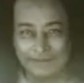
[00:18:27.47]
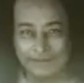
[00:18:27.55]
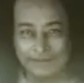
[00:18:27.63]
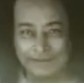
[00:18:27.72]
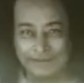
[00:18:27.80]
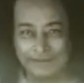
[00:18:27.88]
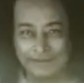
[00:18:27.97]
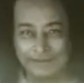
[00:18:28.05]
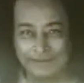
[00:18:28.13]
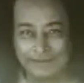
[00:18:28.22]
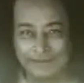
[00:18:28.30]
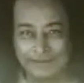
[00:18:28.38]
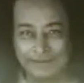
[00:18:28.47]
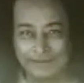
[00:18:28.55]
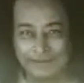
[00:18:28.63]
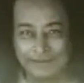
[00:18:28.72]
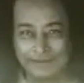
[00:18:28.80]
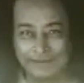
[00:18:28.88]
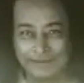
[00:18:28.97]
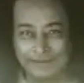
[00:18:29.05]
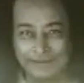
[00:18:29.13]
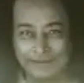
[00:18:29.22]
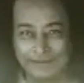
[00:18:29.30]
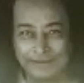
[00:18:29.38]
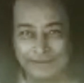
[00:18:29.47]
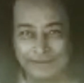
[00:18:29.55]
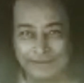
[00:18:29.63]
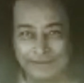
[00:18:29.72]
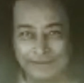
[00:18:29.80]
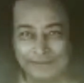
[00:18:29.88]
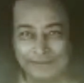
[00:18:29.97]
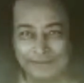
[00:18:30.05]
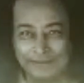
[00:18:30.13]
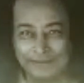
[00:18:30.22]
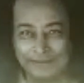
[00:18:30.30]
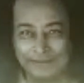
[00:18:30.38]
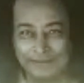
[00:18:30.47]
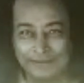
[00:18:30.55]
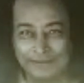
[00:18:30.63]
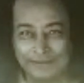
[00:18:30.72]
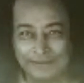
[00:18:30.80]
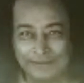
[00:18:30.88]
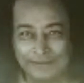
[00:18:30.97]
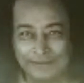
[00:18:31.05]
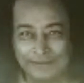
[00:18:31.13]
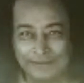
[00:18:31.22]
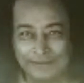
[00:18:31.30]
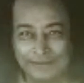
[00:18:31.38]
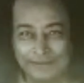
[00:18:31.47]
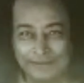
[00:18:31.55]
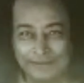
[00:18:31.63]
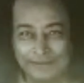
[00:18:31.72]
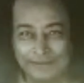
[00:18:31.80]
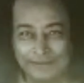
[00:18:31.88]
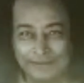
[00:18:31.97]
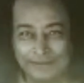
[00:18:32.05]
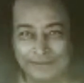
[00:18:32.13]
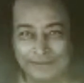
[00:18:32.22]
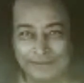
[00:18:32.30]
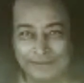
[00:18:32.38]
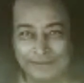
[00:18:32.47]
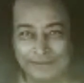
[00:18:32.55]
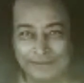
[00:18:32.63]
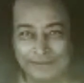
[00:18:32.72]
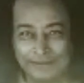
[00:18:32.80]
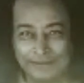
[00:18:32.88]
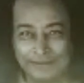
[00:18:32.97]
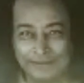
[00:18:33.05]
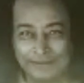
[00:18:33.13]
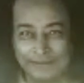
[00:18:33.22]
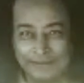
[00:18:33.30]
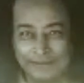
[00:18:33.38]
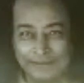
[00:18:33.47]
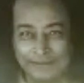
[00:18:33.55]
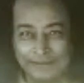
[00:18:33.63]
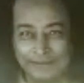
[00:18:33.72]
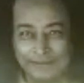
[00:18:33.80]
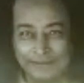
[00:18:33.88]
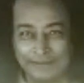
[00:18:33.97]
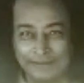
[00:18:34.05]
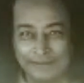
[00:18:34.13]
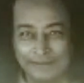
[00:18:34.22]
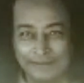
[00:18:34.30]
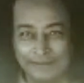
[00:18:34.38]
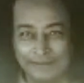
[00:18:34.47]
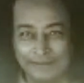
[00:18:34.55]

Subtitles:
The person shown says nothing.